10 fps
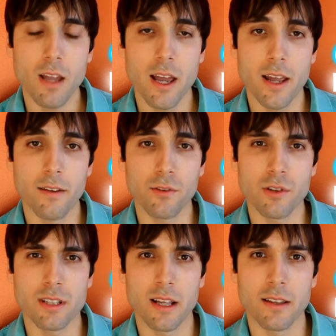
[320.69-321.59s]
And of
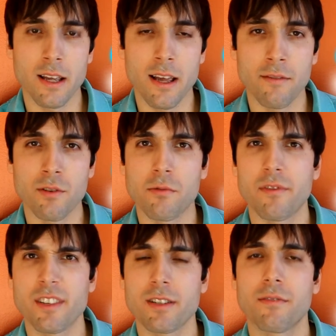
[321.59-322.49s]
course they have a new
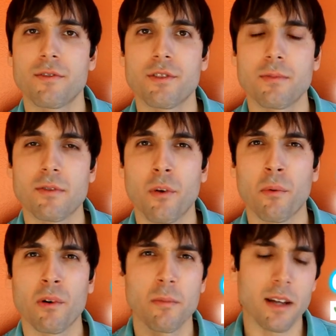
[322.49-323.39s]
revision of USB
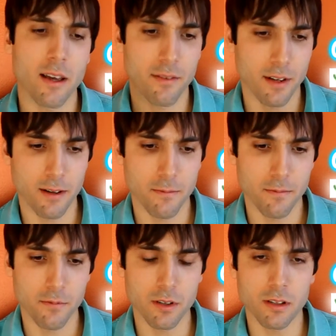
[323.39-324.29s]
3.0, but I haven't
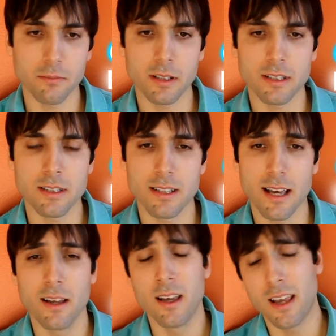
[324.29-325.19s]
really looked much into
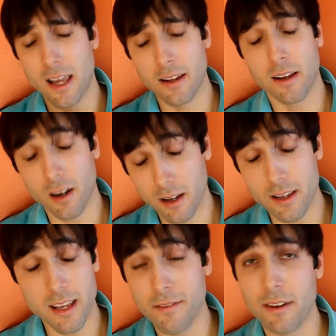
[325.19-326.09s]
that. And
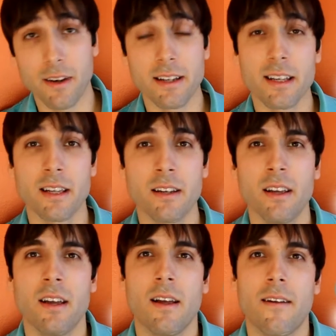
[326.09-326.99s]
even if I did,
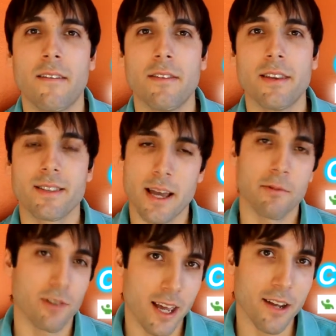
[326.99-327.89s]
this
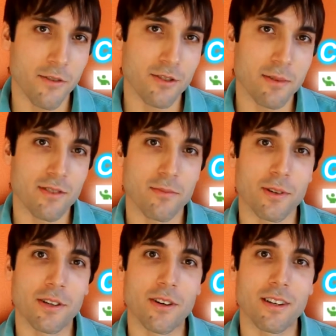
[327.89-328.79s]
tablet only had USB
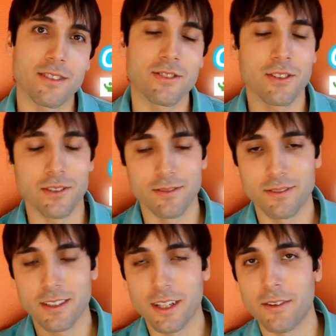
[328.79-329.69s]
2.0 on it, so
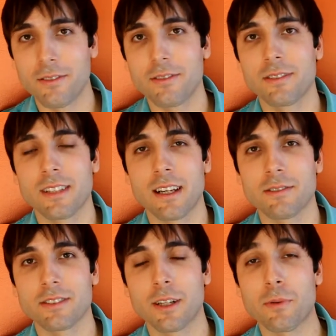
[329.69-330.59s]
I
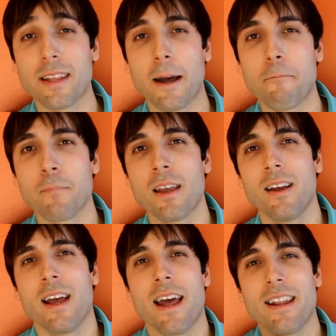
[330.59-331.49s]
was stuck with that.
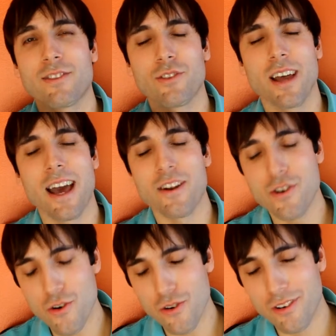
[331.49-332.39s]
And so it had
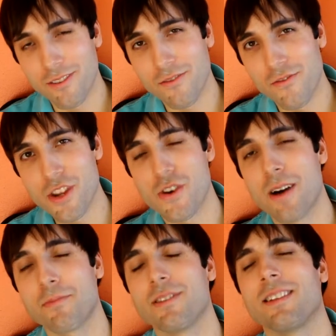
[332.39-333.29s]
no video
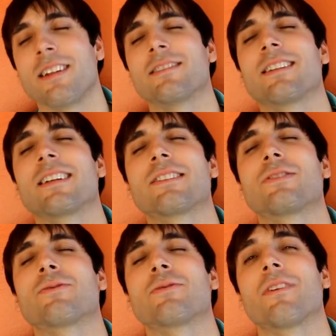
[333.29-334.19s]
output, and I was like,
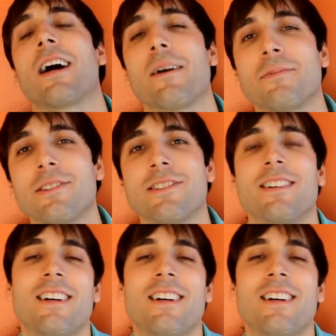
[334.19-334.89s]
crap, dude,